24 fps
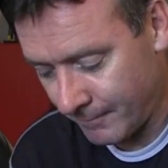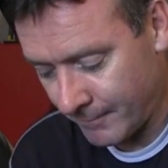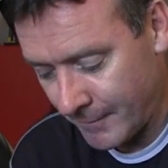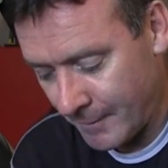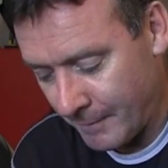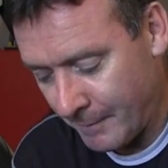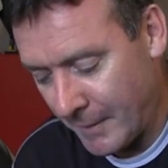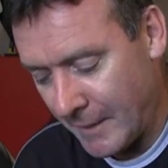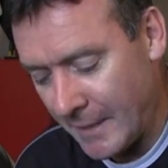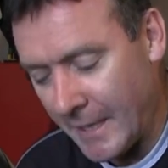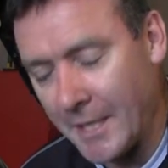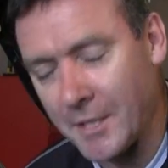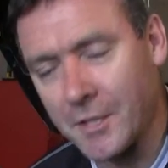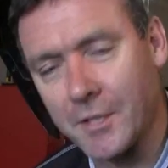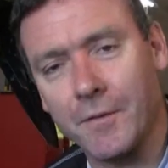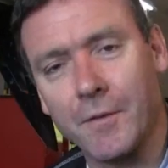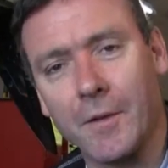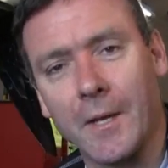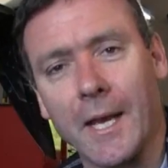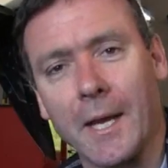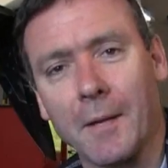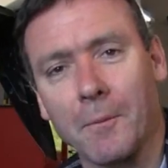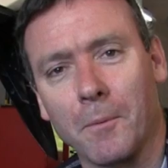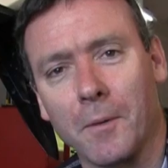It'd be nice if
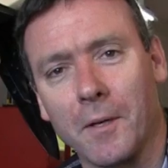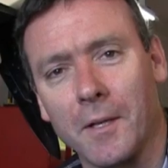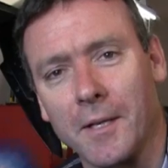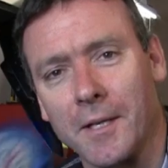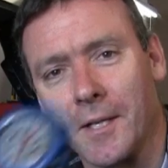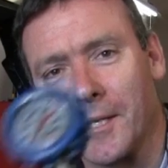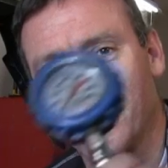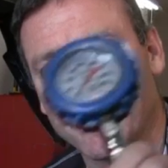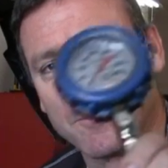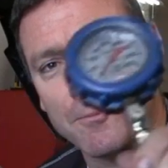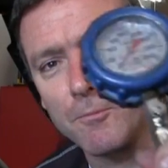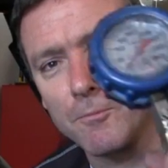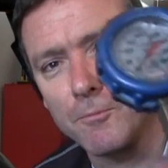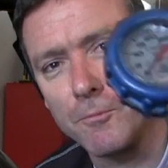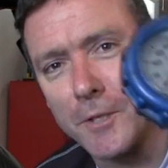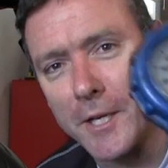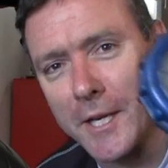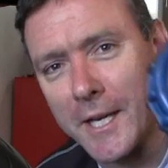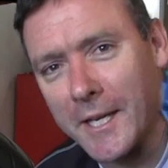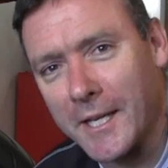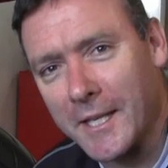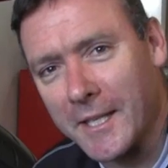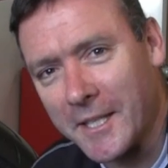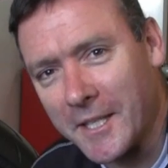you had one of these
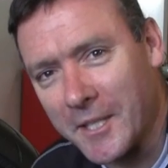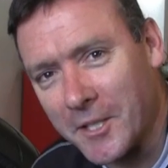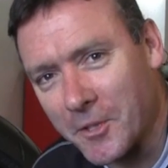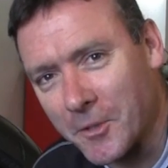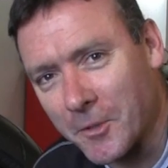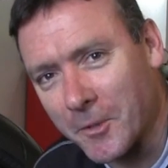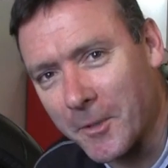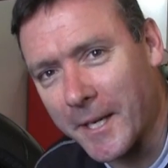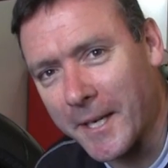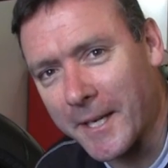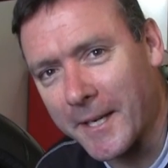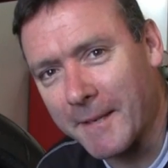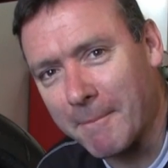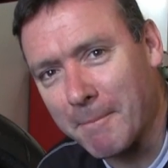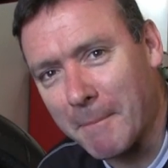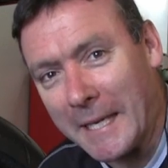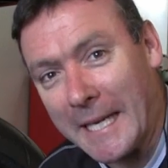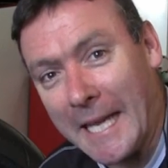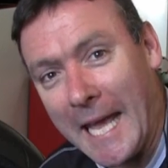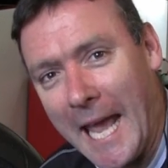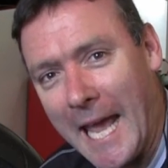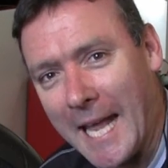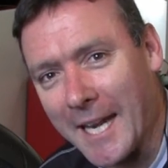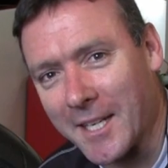really trick
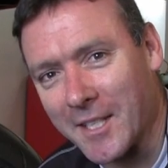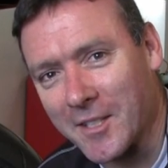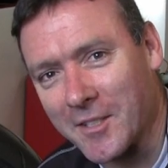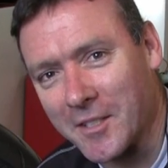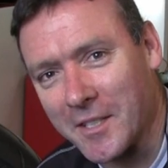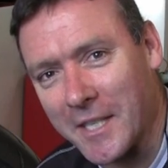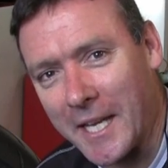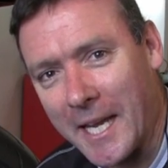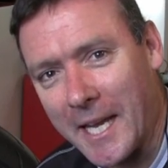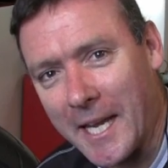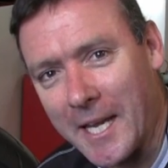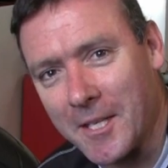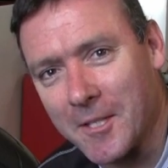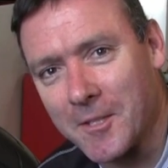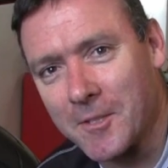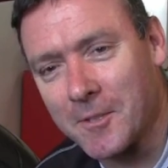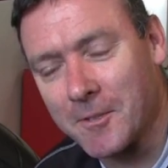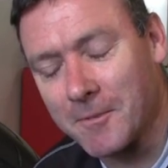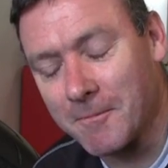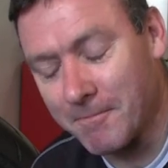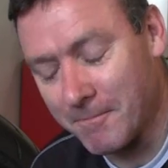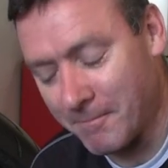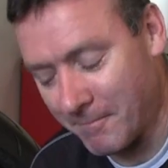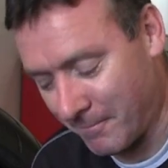mechanics
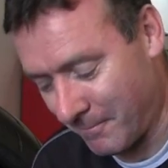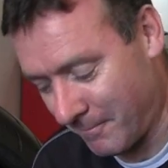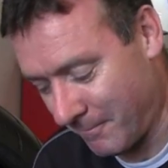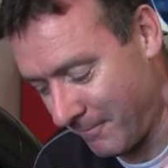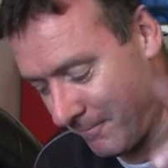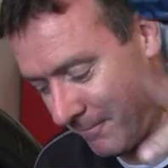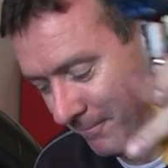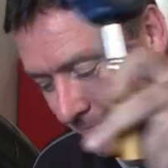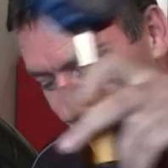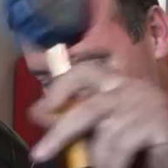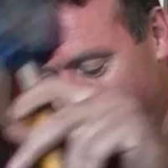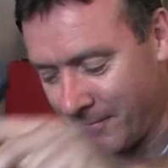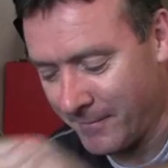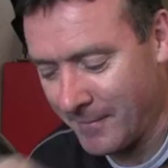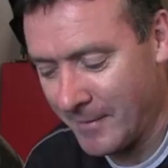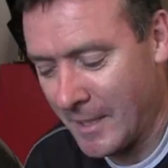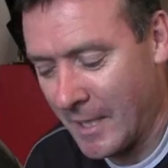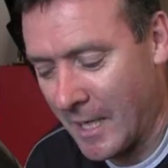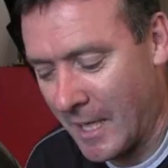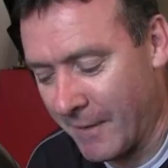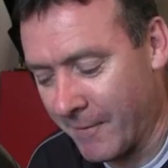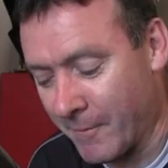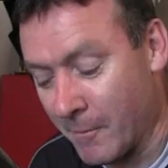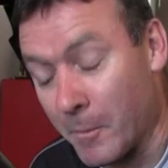gauge.
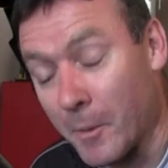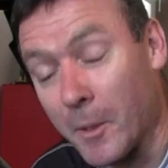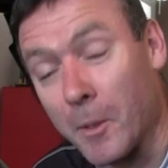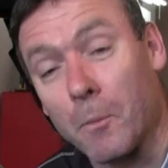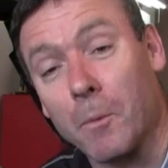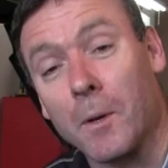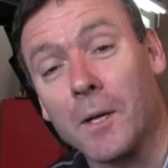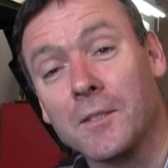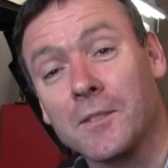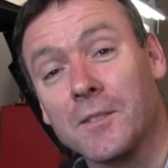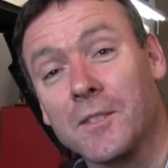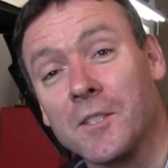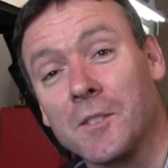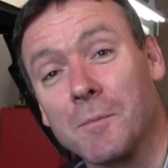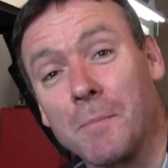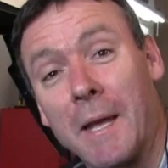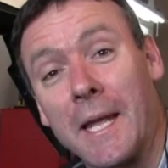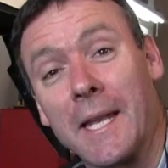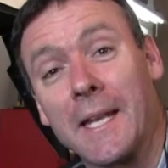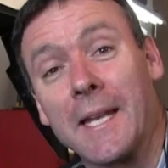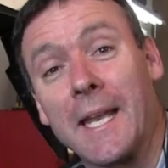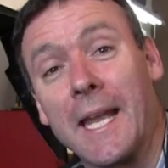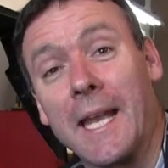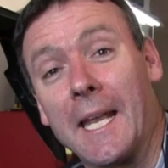Not everybody wants to
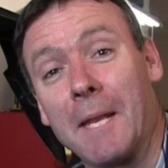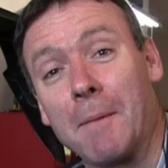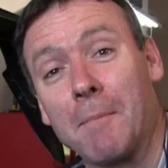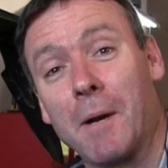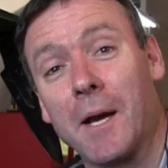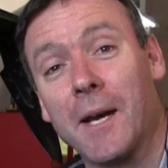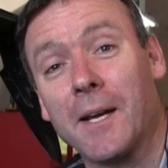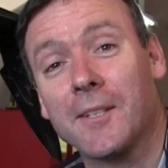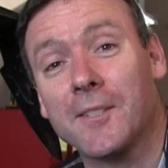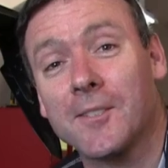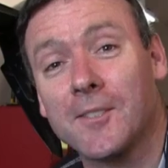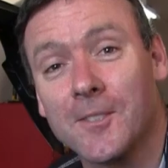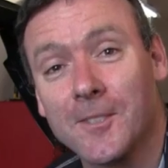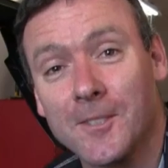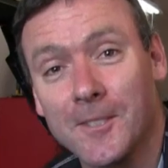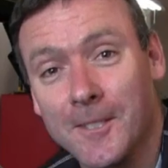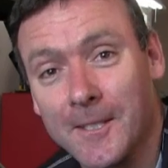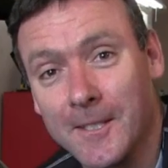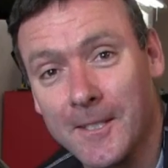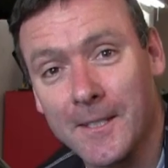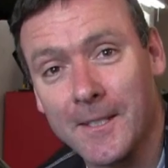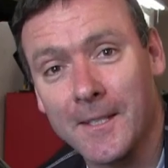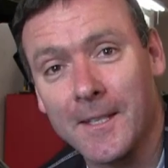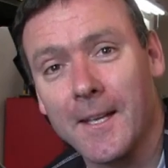spend 80 bucks.
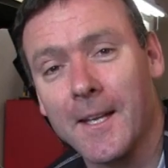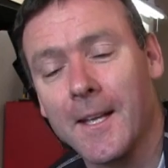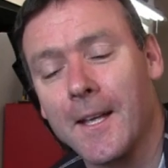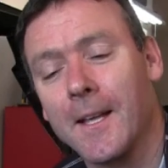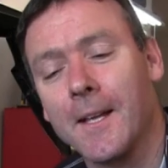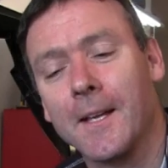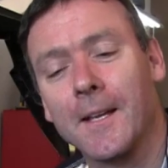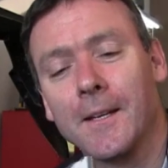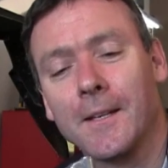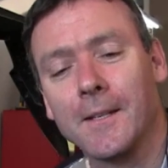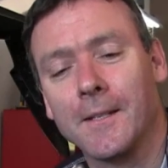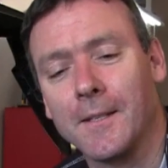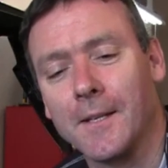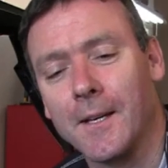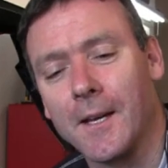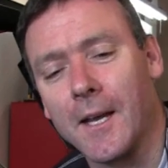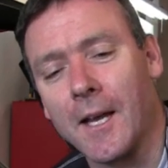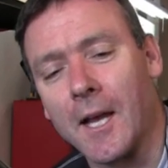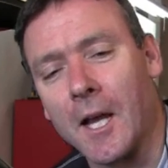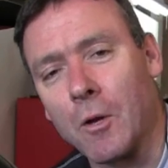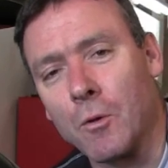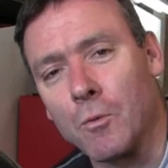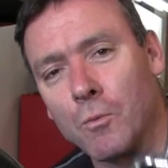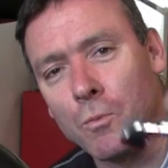
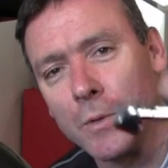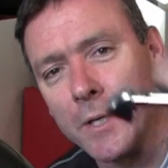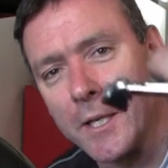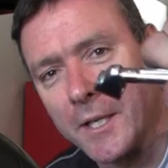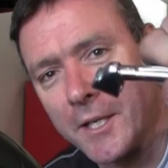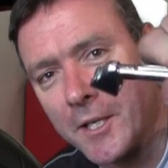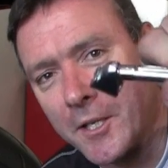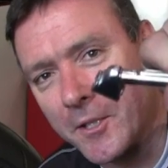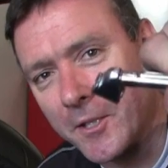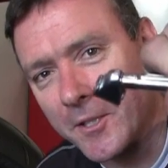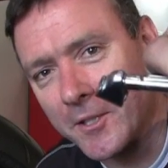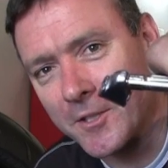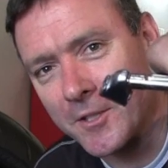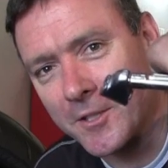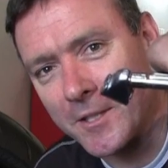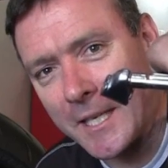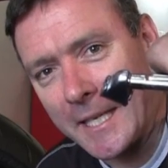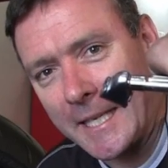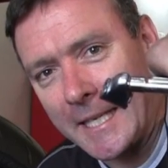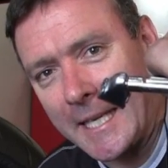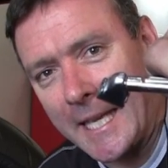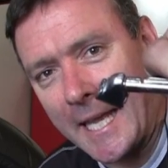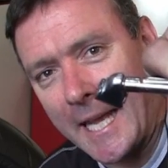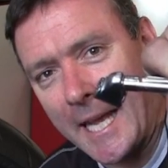A really good
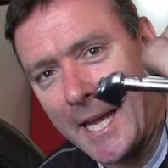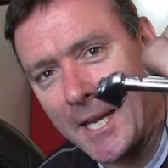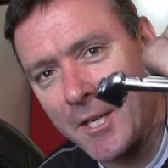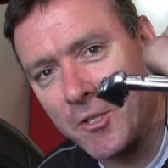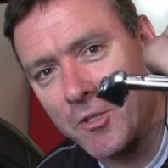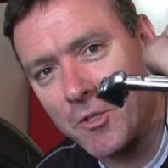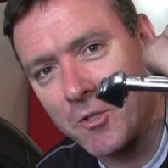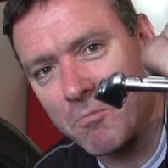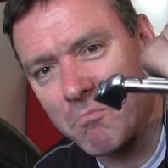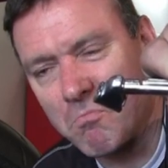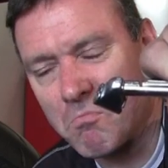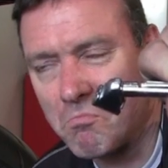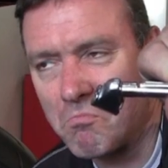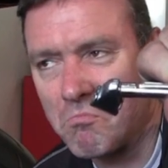stick gauge,